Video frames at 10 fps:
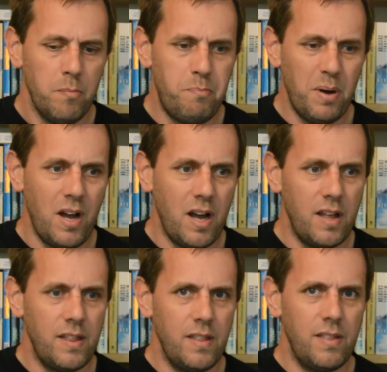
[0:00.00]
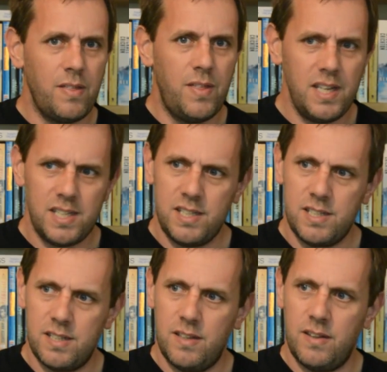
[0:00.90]
But
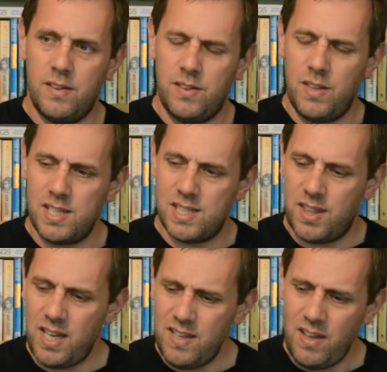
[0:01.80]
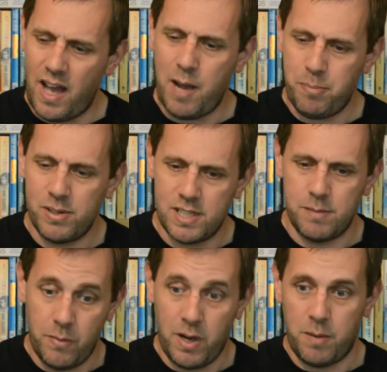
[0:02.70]
this thing that happens to
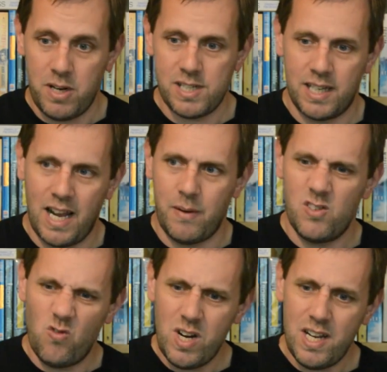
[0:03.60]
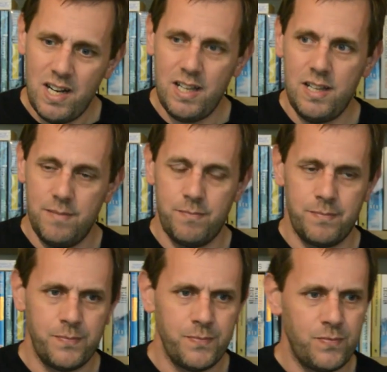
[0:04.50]
me when I'm wrestling now is really
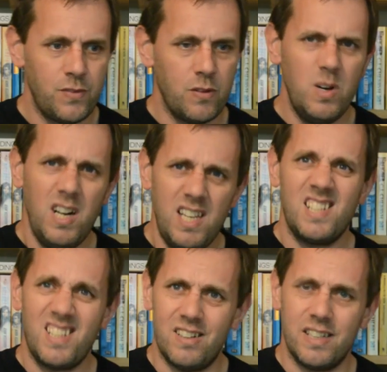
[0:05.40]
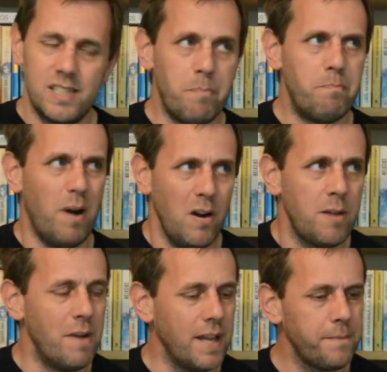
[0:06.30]
starting to bug
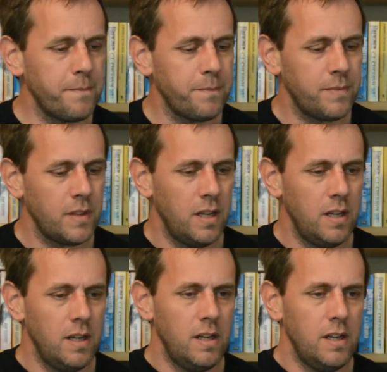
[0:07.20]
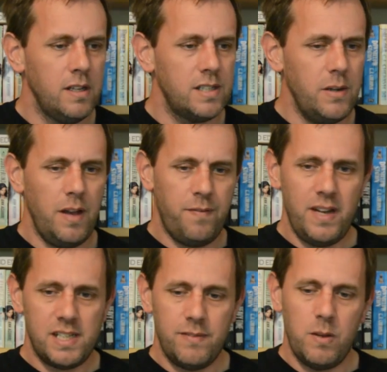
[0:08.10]
me. So
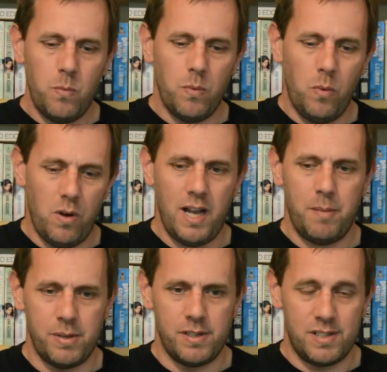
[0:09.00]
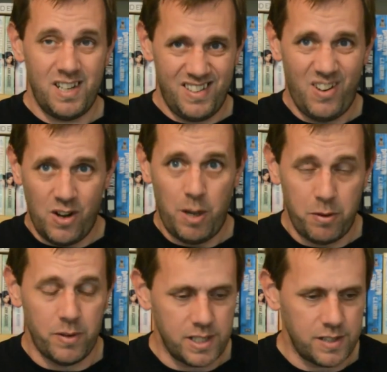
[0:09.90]
effectively, what happens, and there are a couple
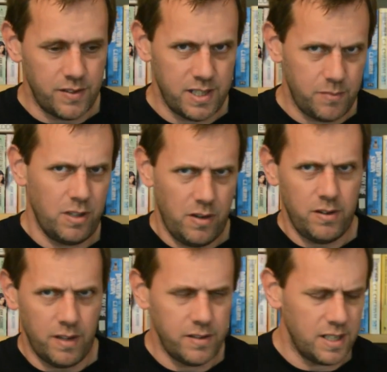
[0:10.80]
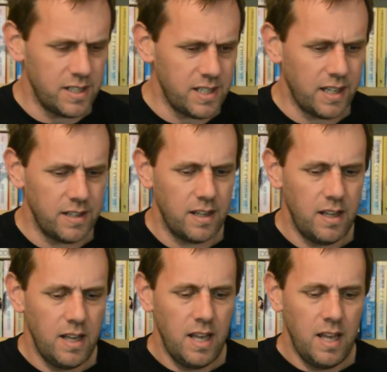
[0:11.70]
of reasons for this, and we'll go into those in a second,
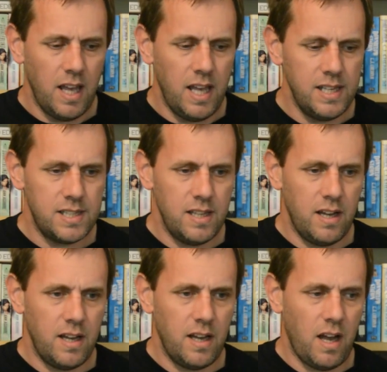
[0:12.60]
is that